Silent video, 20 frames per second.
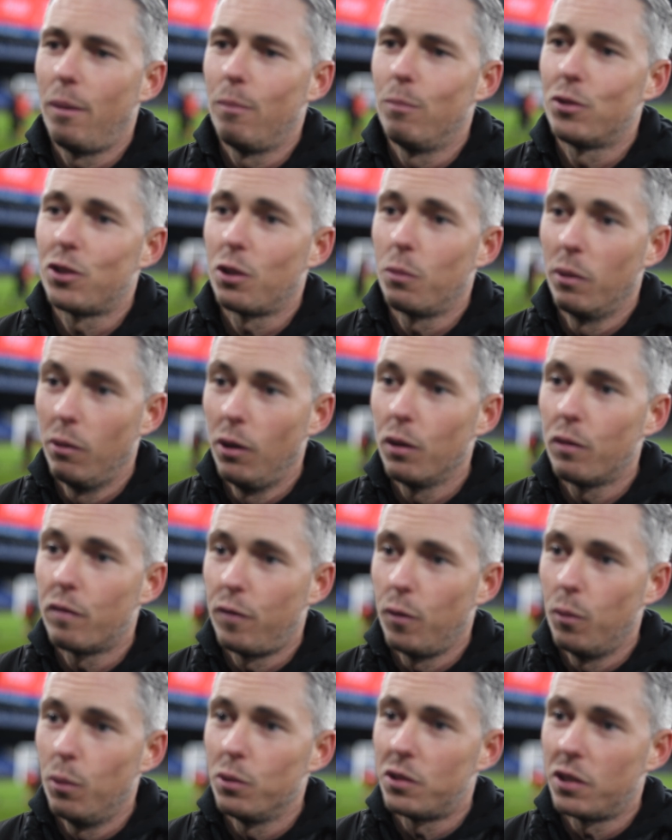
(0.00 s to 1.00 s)
So we'll look
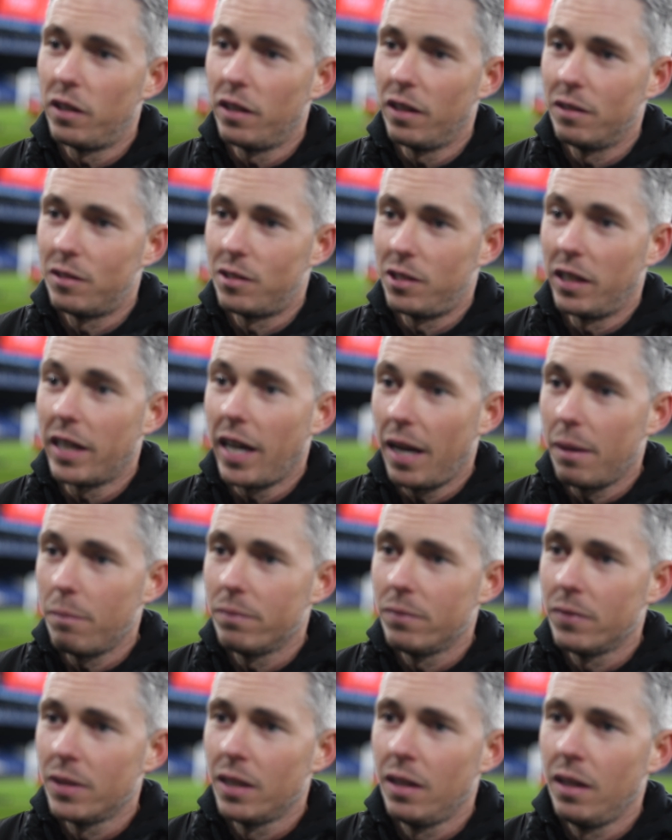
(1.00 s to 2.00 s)
forward to the game
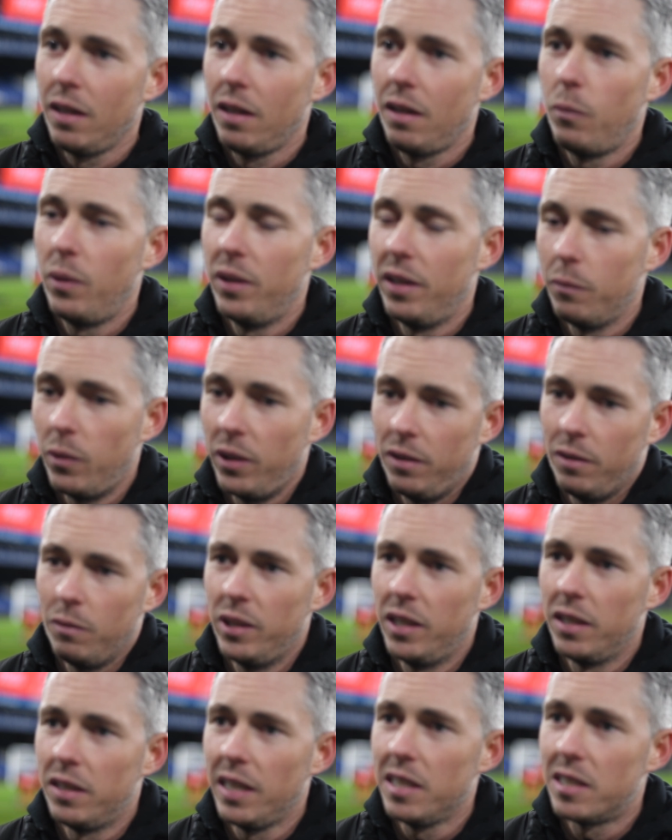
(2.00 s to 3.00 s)

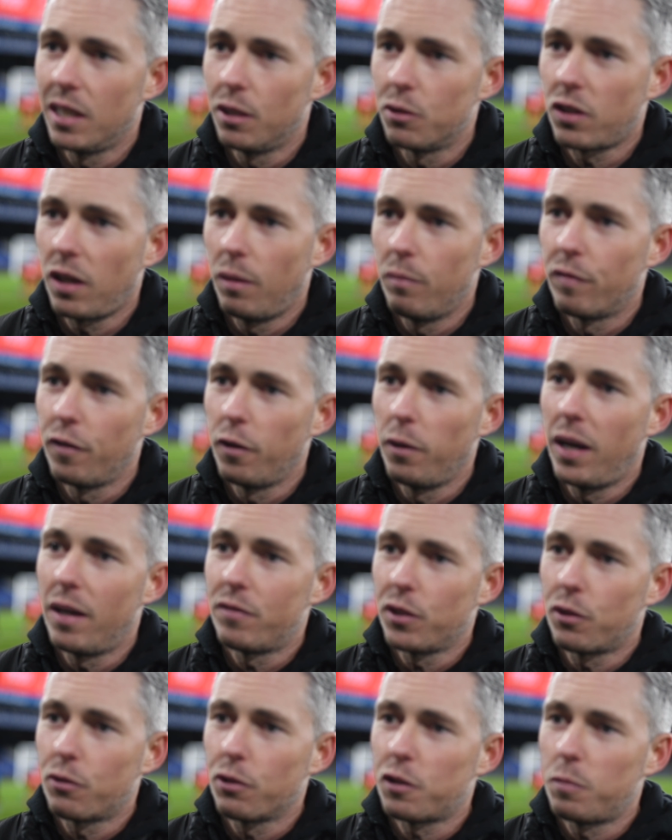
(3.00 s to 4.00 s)
when the details come through
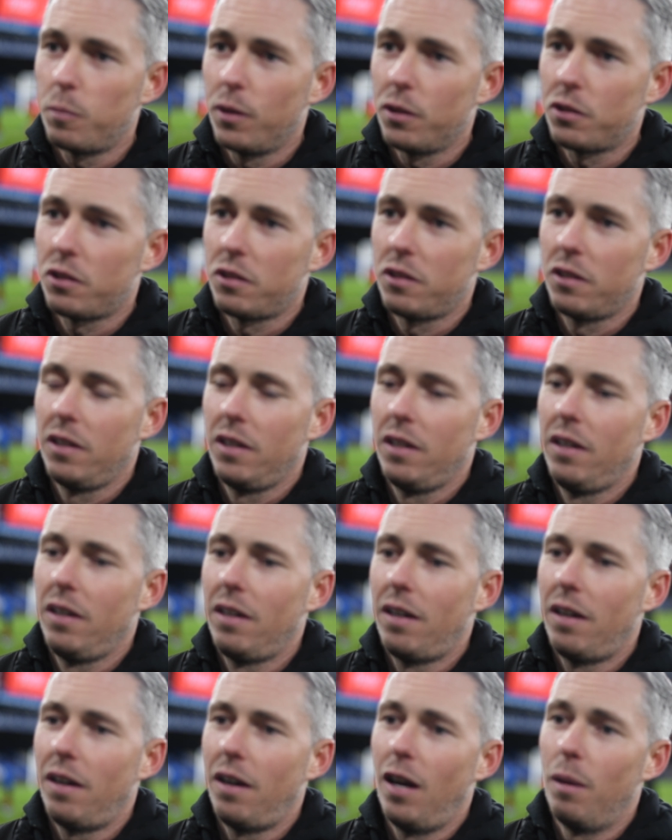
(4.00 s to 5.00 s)
after Christmas.
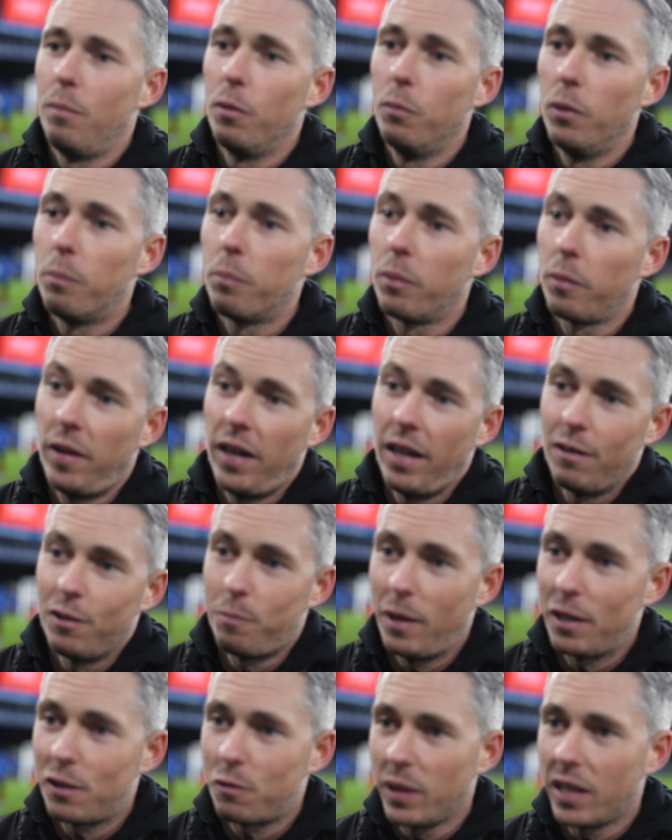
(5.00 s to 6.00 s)
And we'll prepare as
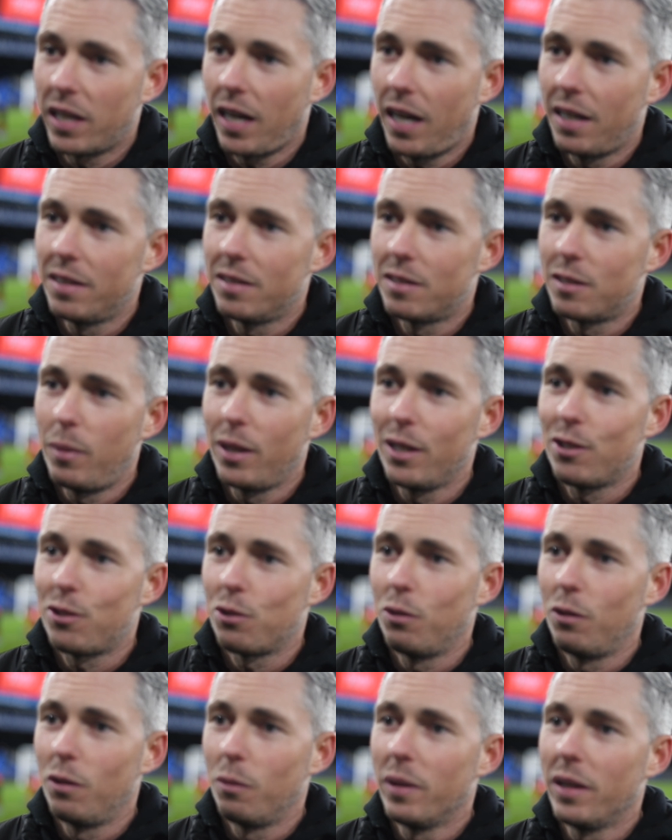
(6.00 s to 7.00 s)
best we can to make
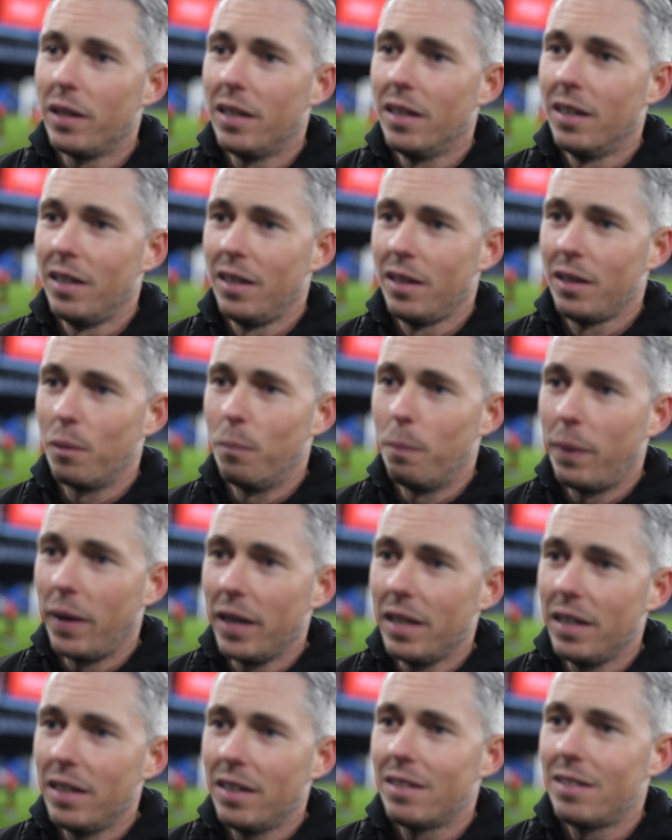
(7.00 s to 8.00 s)
sure that we compete